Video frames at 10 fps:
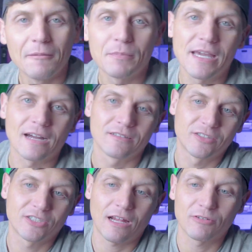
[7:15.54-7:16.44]
But yeah,
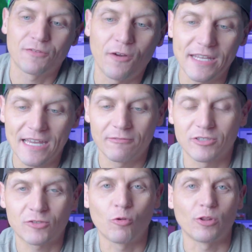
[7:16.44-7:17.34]
just thought it was funny, and it
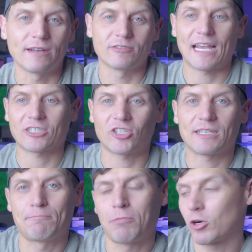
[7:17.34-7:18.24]
was cool that it was actually
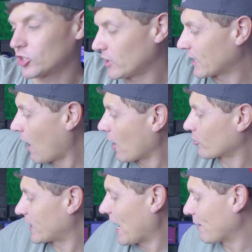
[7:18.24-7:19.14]
partially caught
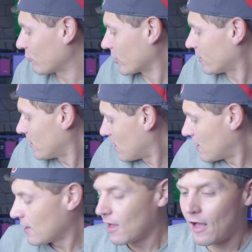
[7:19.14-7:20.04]
on camera,
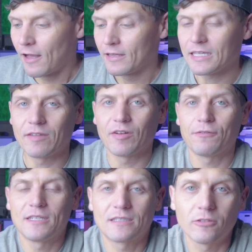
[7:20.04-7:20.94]
even
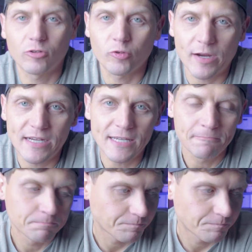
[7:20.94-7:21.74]
if it is a little grainy.